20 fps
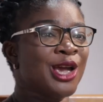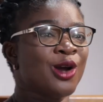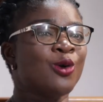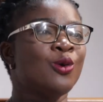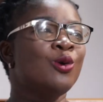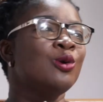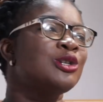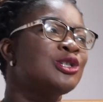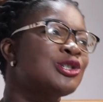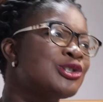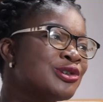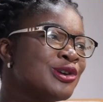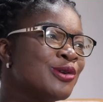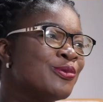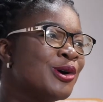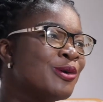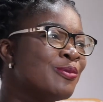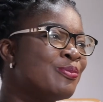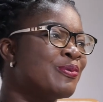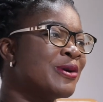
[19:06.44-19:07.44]
a good tree
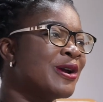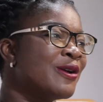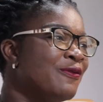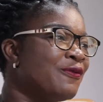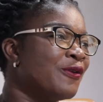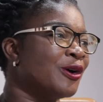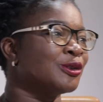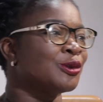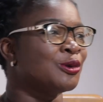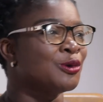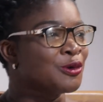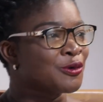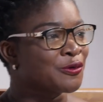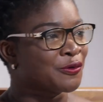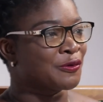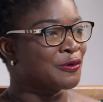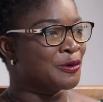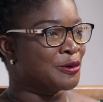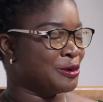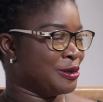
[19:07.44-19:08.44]
will bring forth good
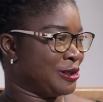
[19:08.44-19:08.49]
fruit.